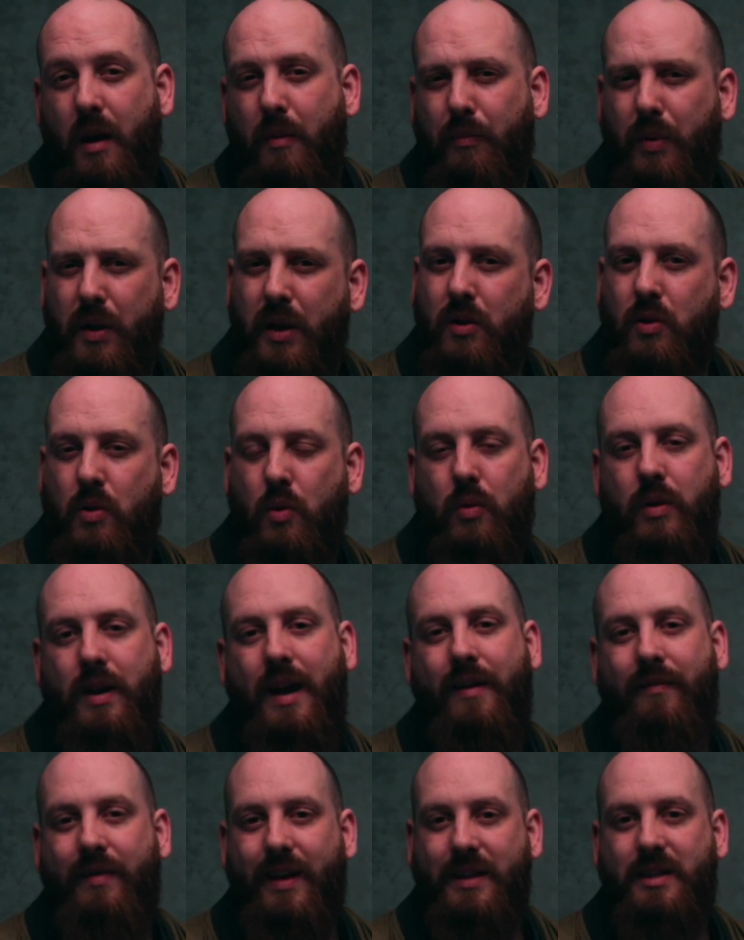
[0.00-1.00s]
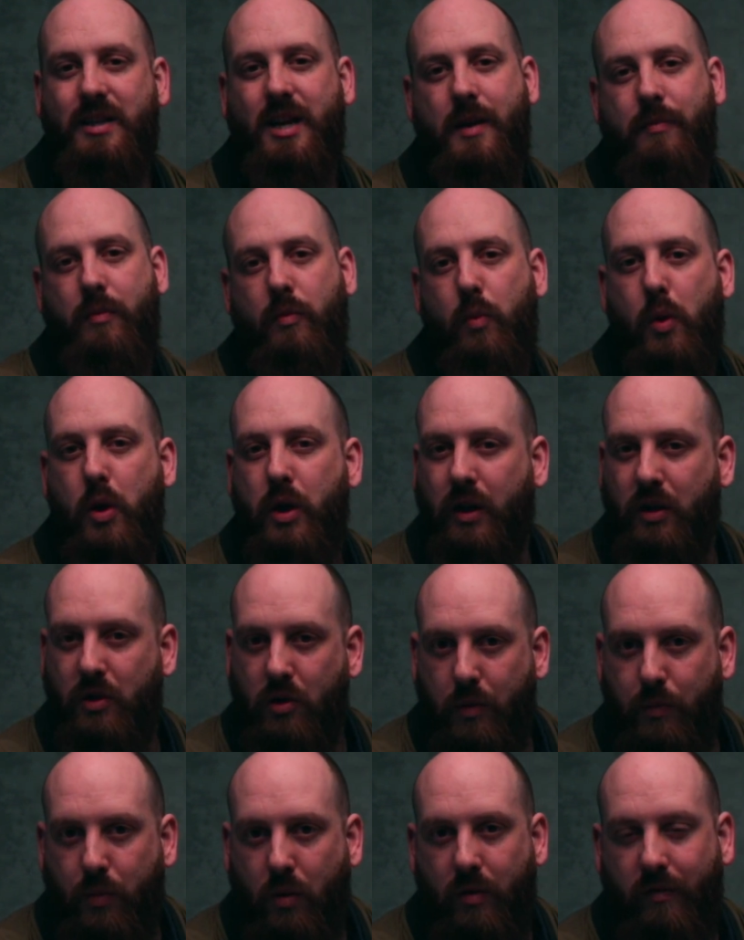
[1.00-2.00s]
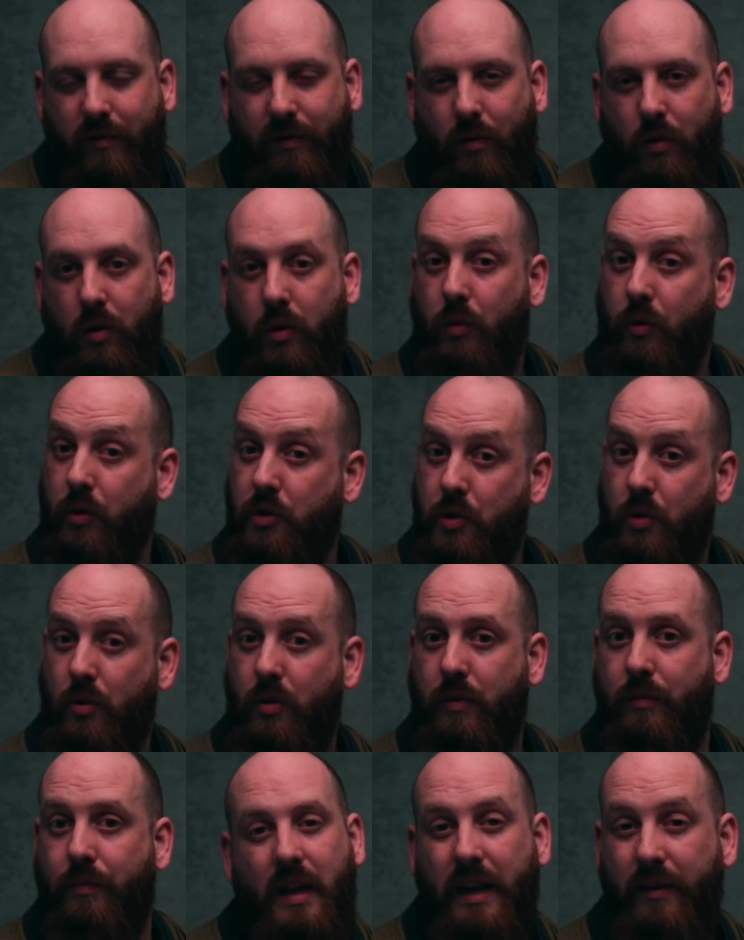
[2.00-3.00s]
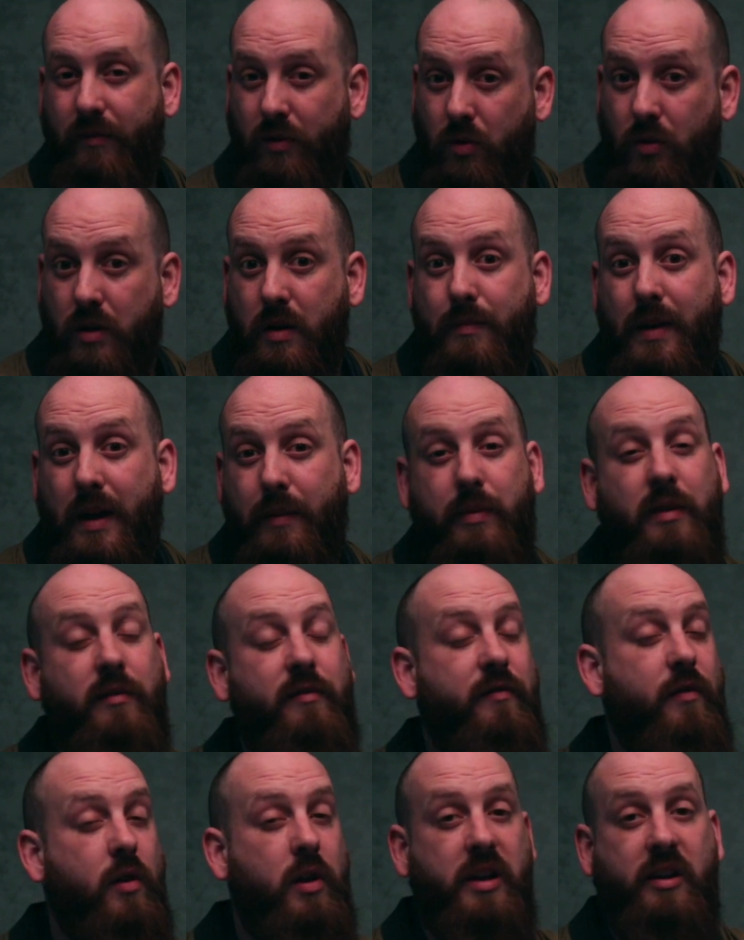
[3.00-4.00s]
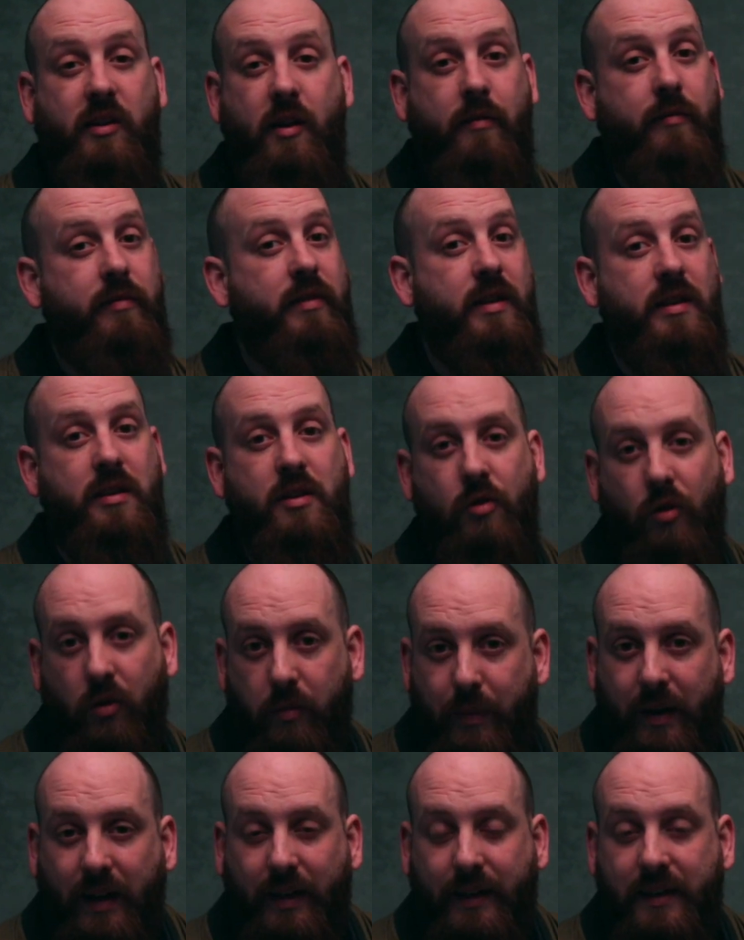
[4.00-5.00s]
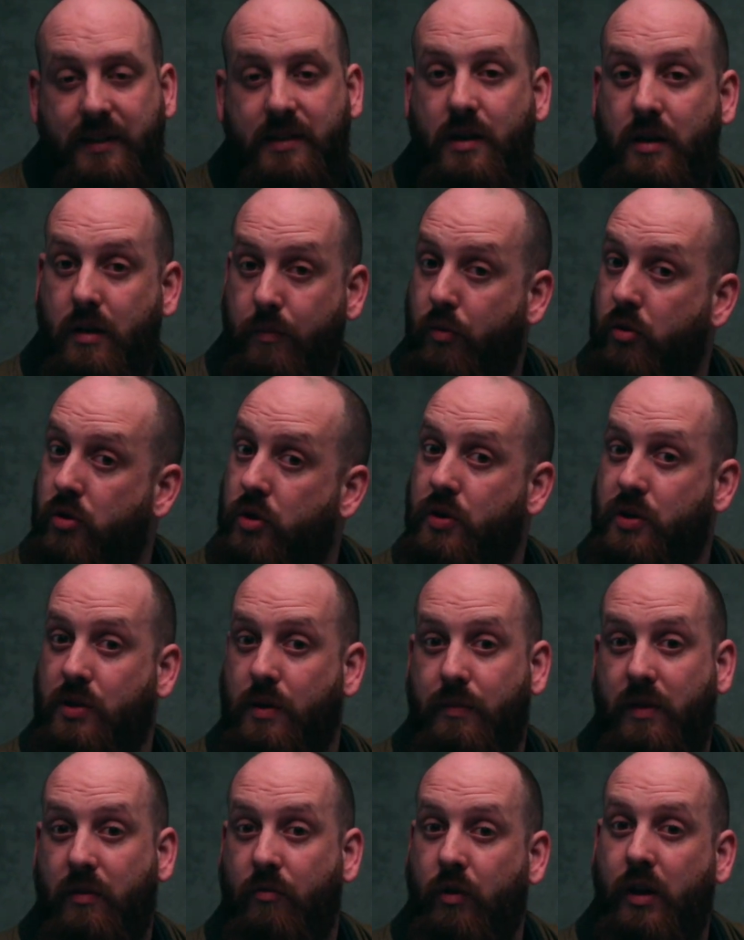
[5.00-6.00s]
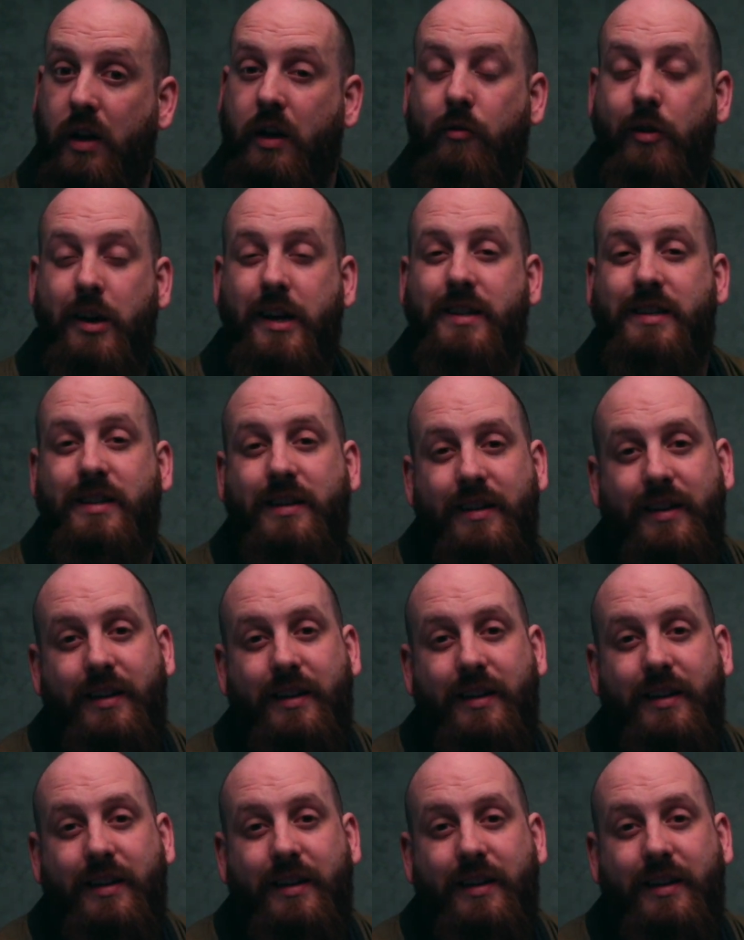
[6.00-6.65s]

But you don't have that type of work in your portfolio to show them, even though you might be fully confident in your abilities to produce something really great.